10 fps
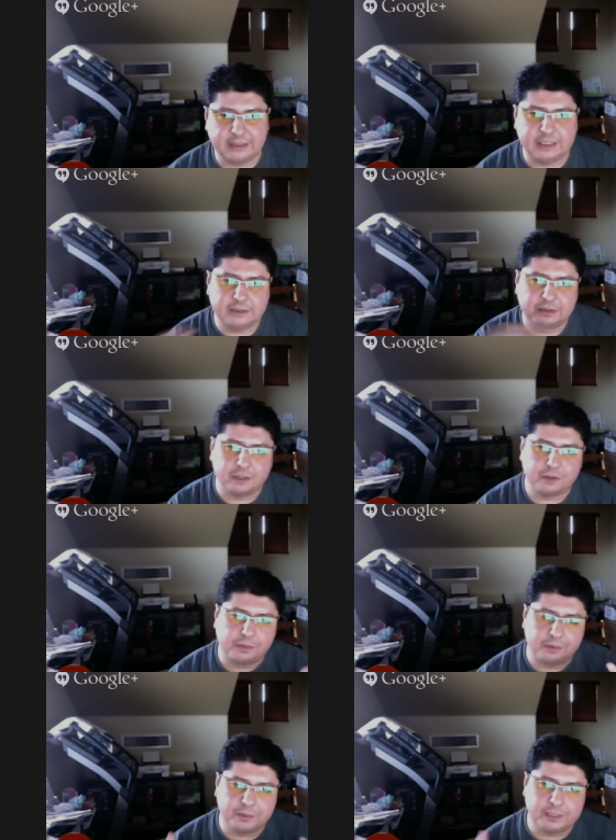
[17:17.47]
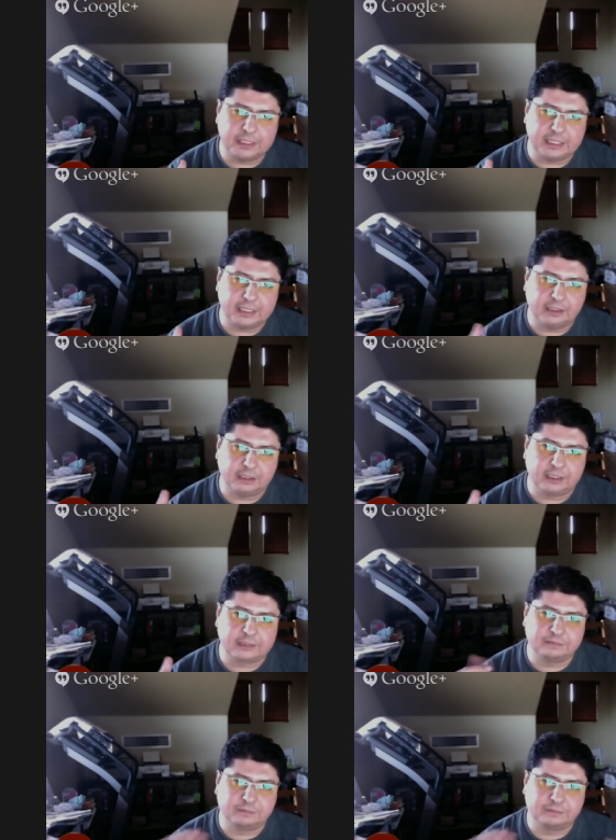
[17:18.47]
and he'll go through it and look
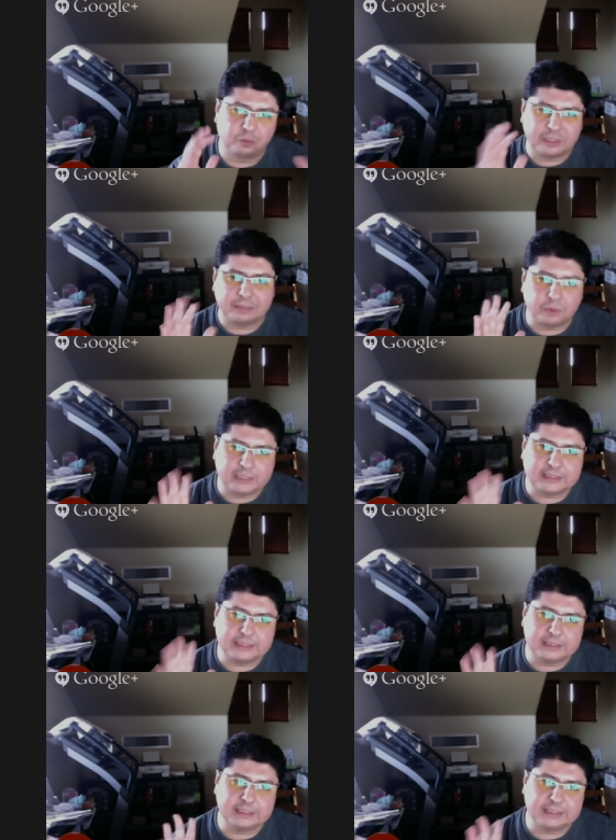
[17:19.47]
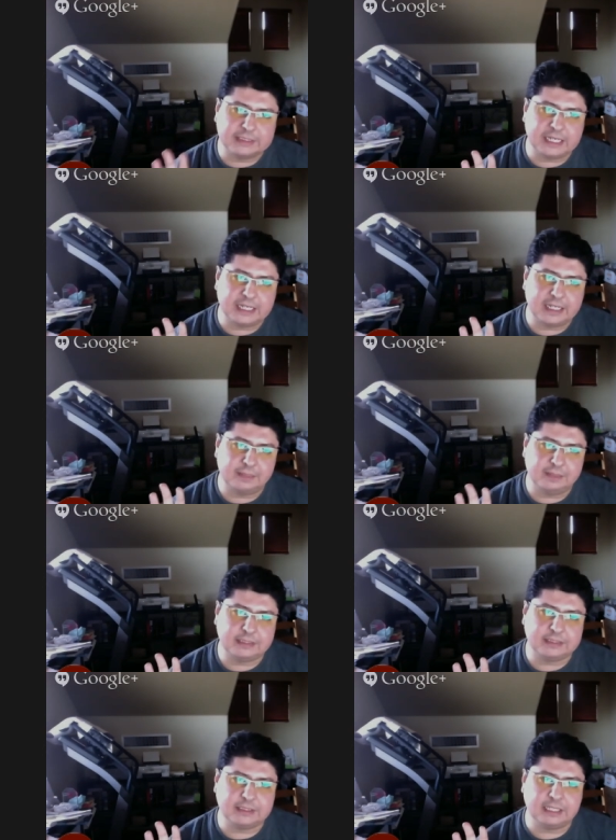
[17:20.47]
for weak points in the design elements,